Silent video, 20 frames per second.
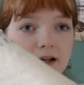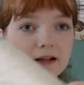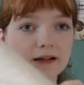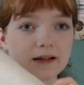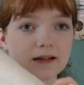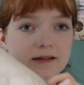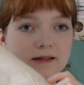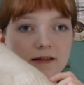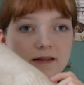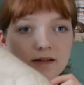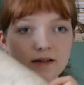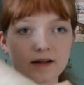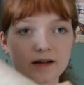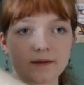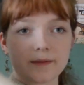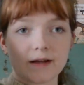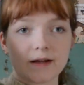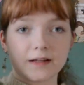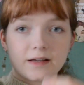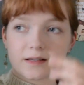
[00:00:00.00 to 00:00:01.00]
last
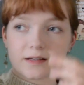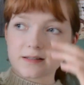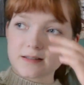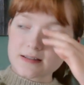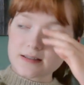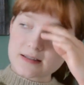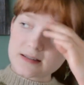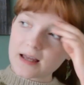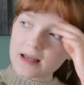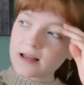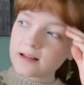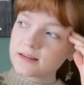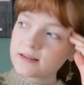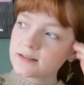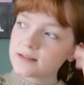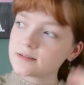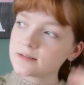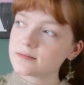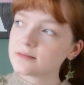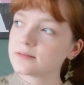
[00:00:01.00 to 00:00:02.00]
time, and it has
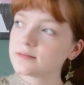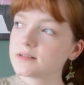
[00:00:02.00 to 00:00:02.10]
sat,